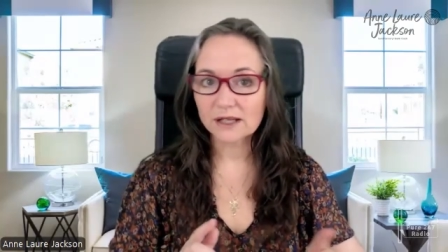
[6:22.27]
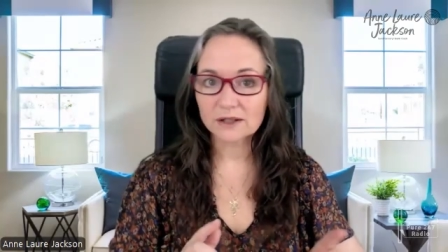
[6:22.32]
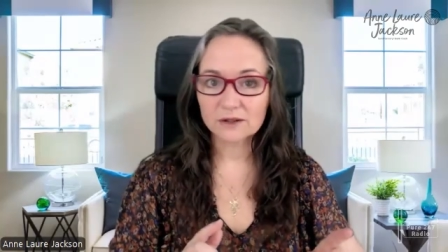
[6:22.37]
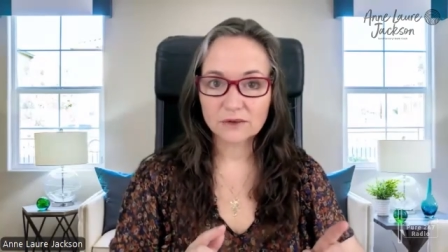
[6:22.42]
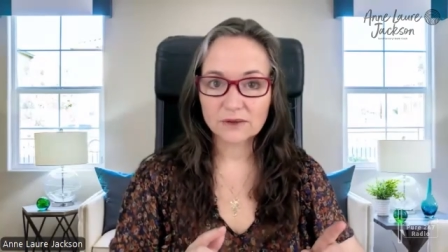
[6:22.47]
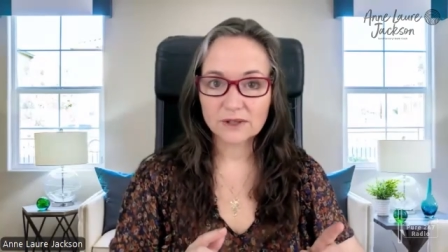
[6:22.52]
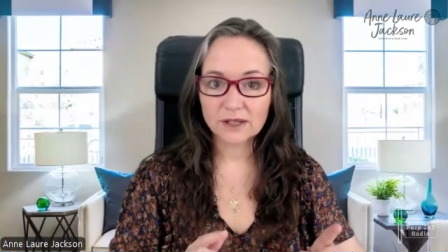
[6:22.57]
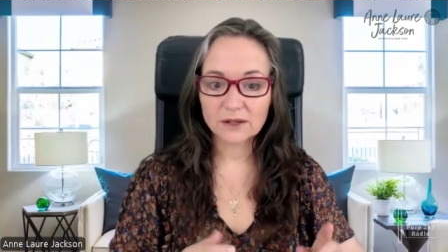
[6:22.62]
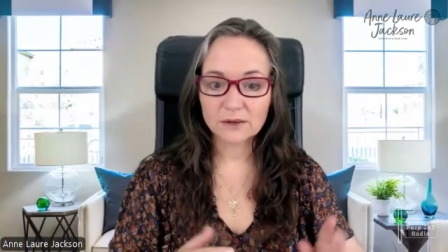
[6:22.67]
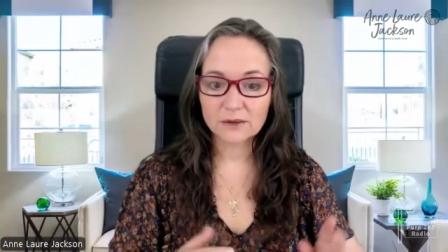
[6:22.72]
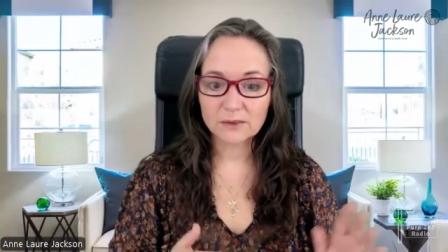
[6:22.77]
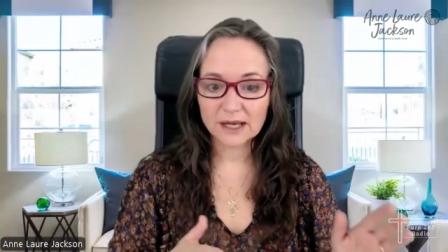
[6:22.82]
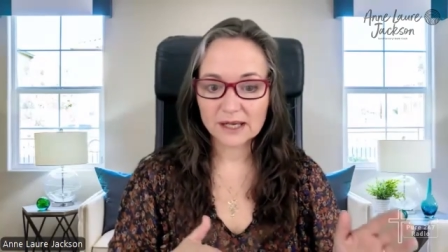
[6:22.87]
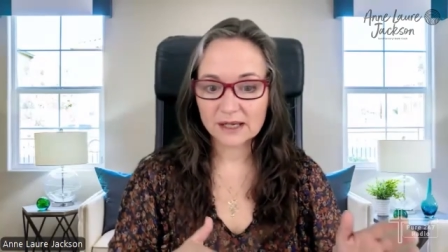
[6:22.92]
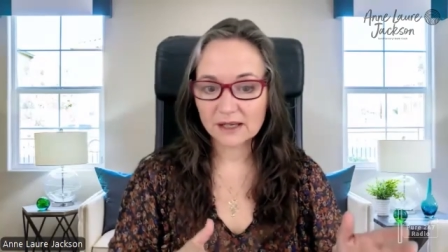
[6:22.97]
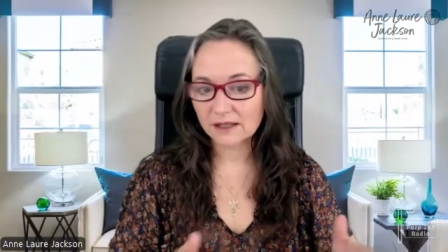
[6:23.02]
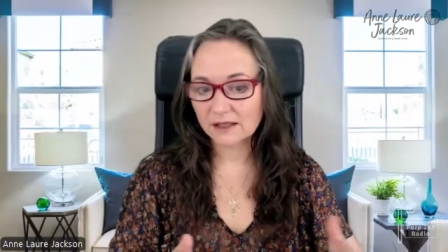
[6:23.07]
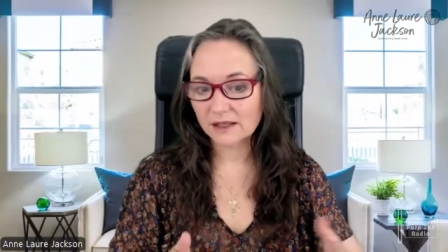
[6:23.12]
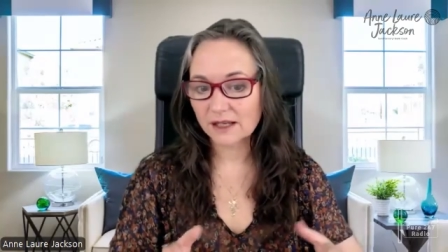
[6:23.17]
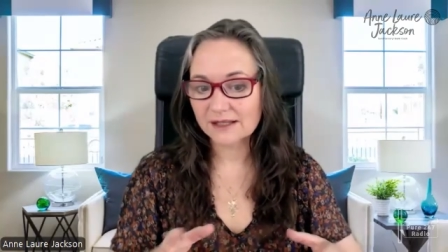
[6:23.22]
not the other way,
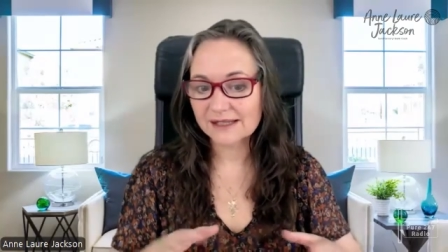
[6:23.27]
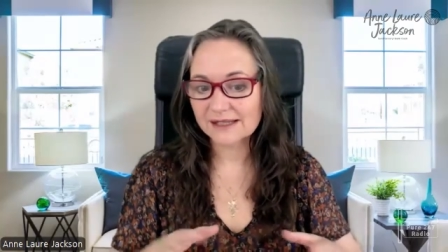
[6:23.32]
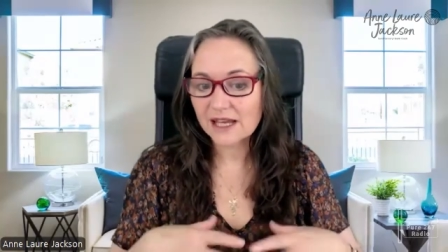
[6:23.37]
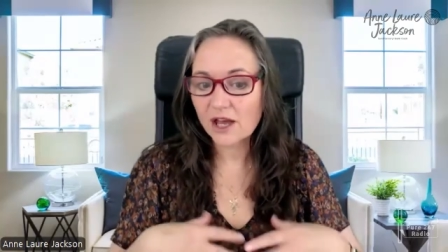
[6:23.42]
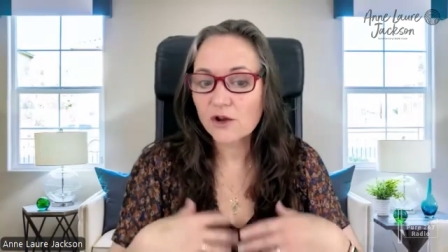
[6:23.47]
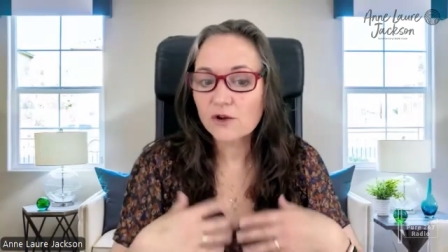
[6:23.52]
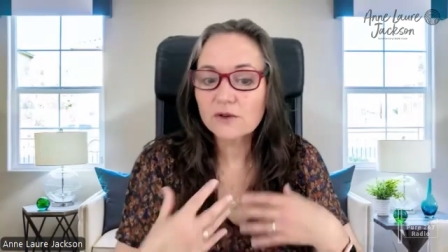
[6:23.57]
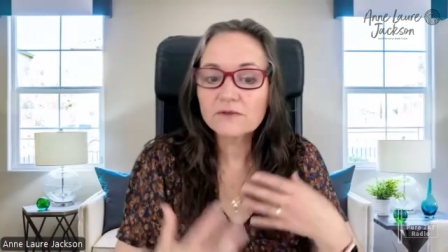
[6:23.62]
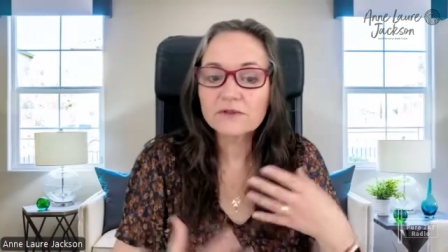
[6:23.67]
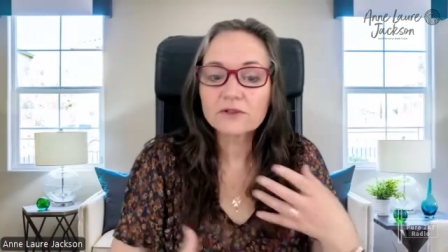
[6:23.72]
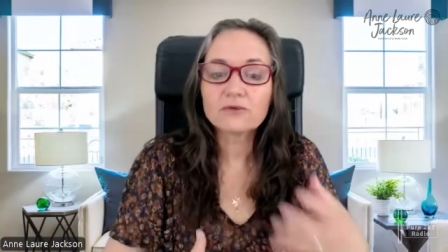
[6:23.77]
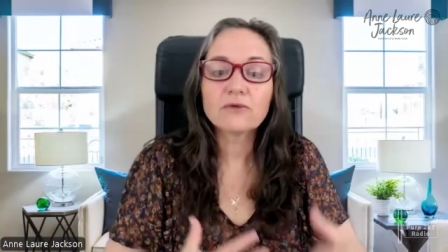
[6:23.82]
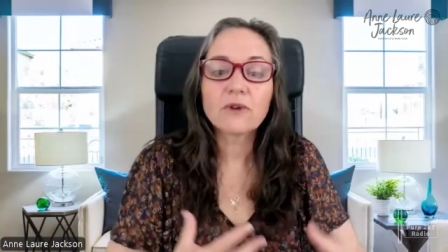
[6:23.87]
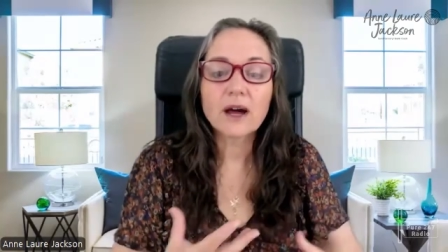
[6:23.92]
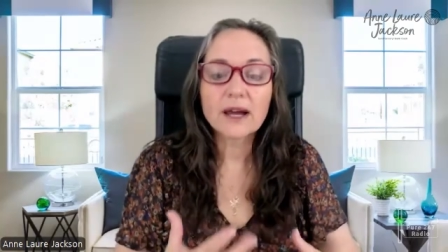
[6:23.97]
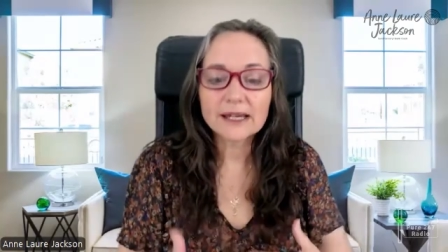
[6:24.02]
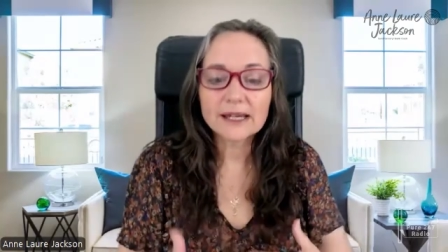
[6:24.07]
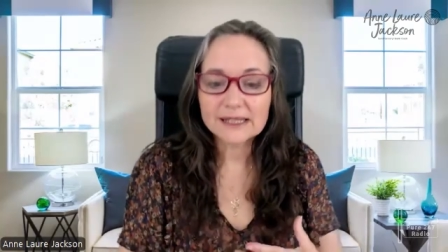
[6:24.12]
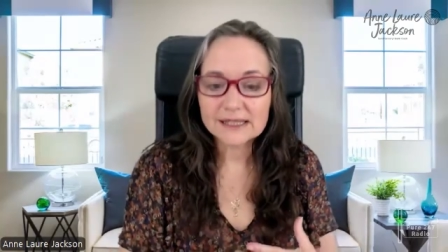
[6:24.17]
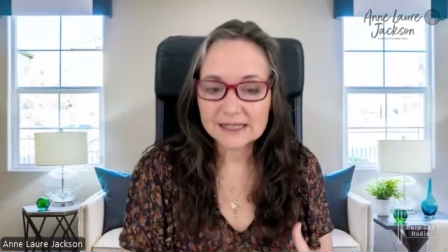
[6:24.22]
and
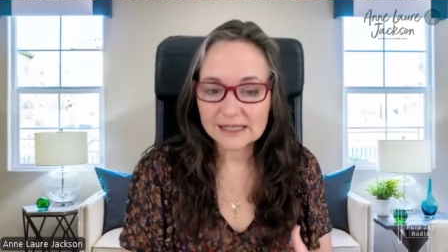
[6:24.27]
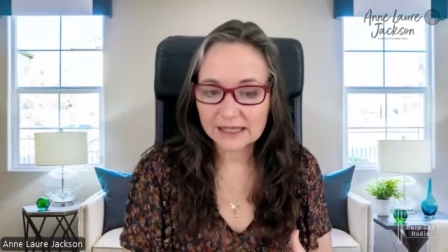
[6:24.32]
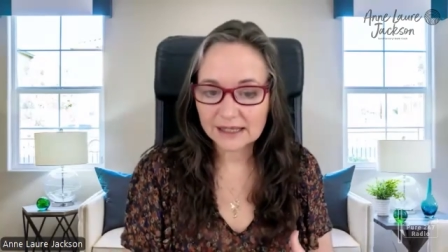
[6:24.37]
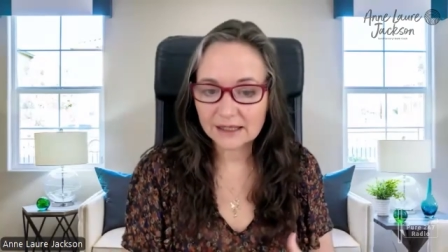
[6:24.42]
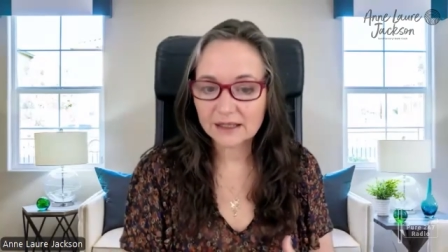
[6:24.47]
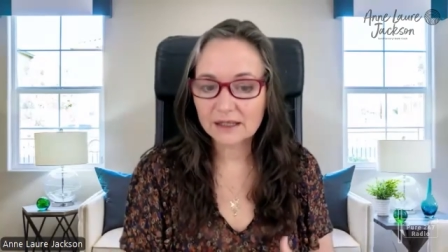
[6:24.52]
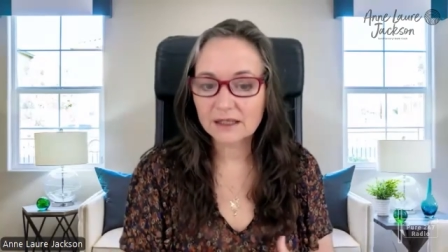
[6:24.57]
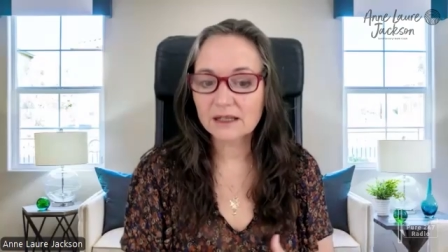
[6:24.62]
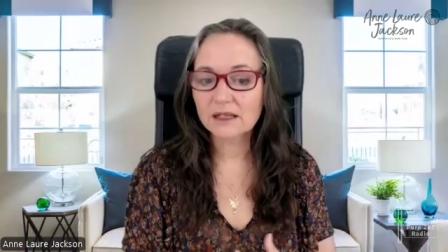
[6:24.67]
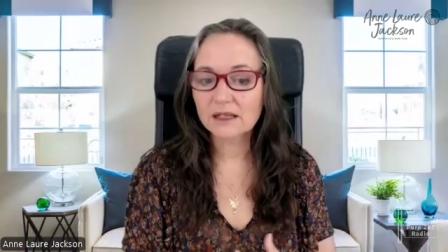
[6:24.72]
overriding.